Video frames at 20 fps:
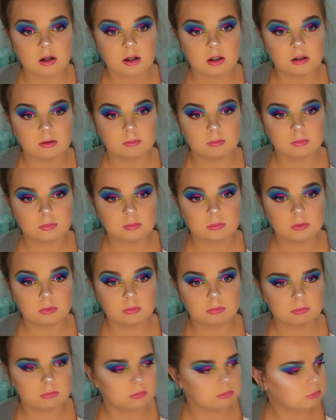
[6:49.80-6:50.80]
Um, oh,
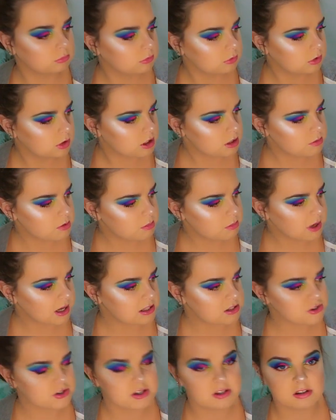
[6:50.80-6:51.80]
it's a bit
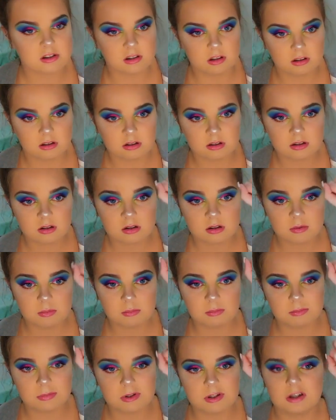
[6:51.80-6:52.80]
patchy, isn't it?
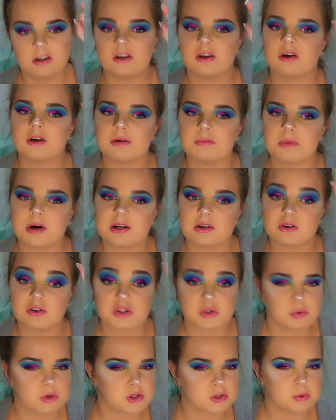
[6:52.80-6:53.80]
But you know, it might
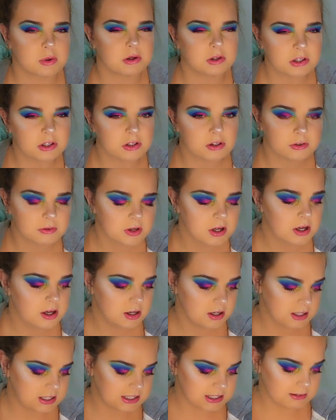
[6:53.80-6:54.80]
not swatch well, you know?
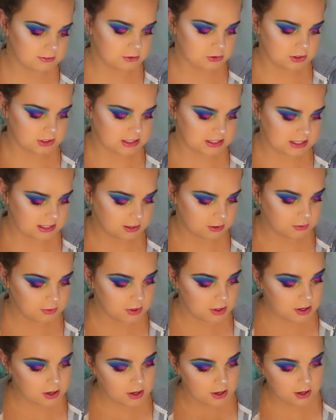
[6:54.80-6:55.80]
You never really tell.
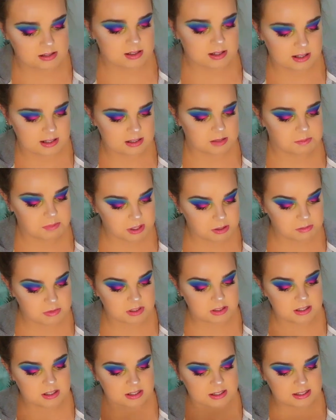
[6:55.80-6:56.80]
It's
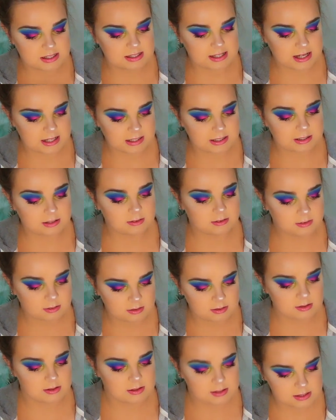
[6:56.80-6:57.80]
pigmented, it's staining.
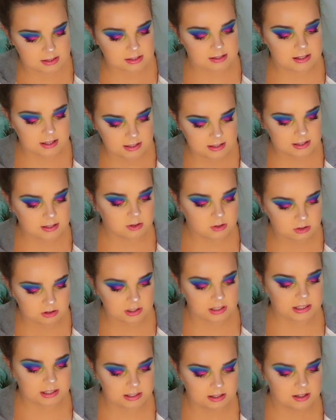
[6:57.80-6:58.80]
It's staining
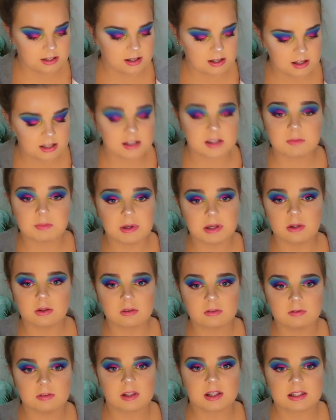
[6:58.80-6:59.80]
already. It's been
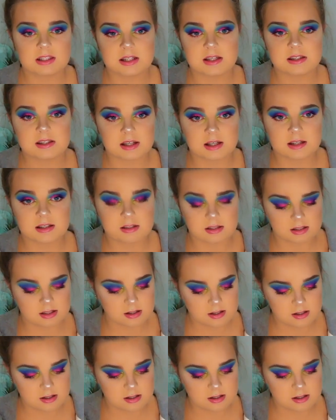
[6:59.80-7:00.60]
on for like ten seconds.